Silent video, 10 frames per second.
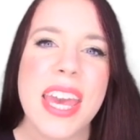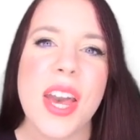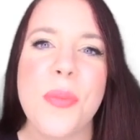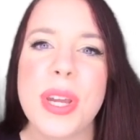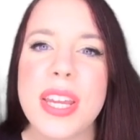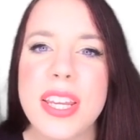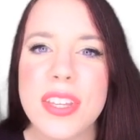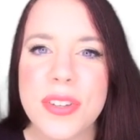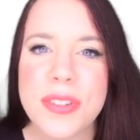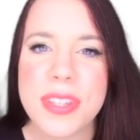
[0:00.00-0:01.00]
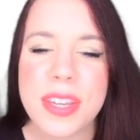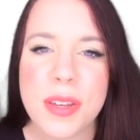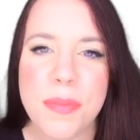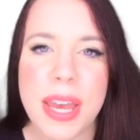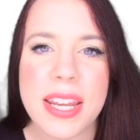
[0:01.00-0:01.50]
and we're going to use the
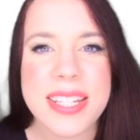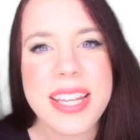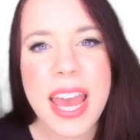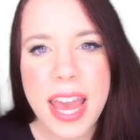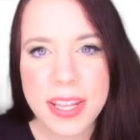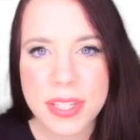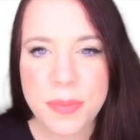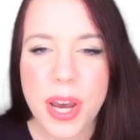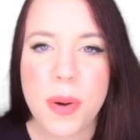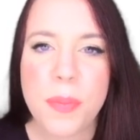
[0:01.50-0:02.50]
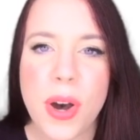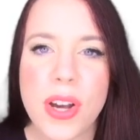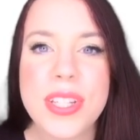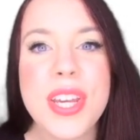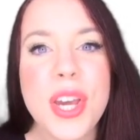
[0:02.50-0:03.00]
command
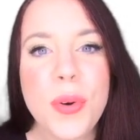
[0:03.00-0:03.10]
@SmartBot